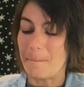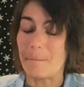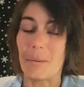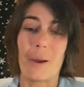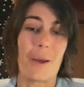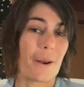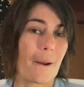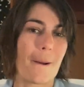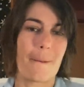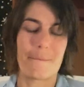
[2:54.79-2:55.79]
But,
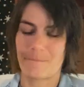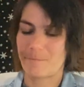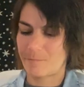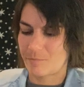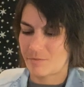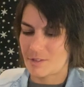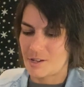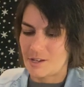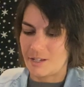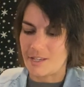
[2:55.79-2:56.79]

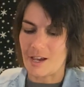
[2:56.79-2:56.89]
yeah,